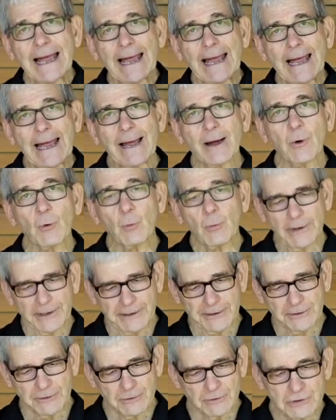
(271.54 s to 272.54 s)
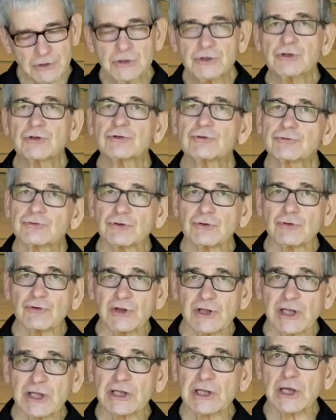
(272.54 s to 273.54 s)
how well do
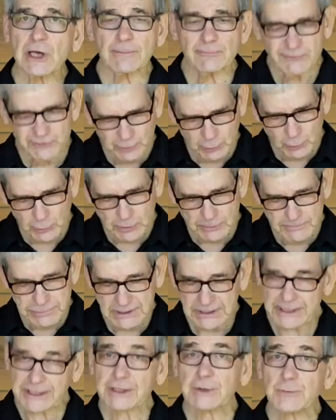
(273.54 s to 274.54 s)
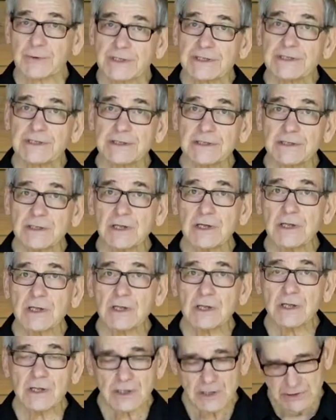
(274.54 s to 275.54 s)
they absorb liquid?
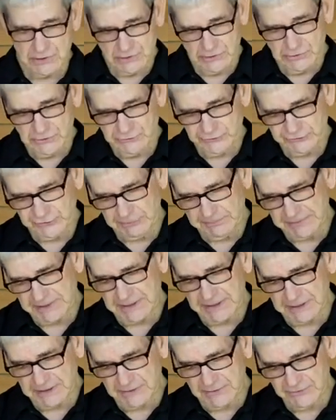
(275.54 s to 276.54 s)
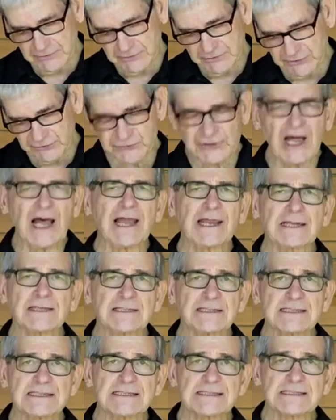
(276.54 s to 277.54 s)
So being the
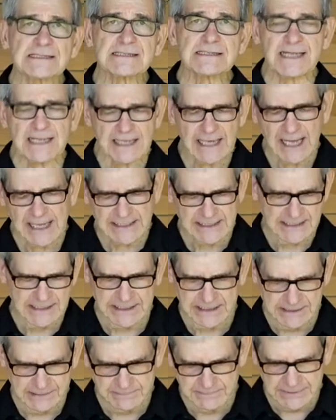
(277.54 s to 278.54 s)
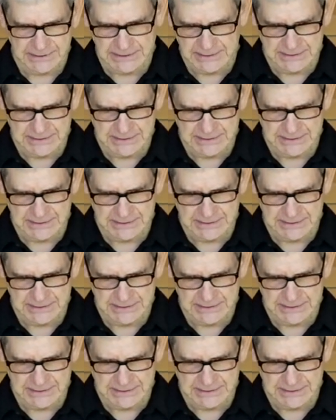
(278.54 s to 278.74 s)
scientist that I am,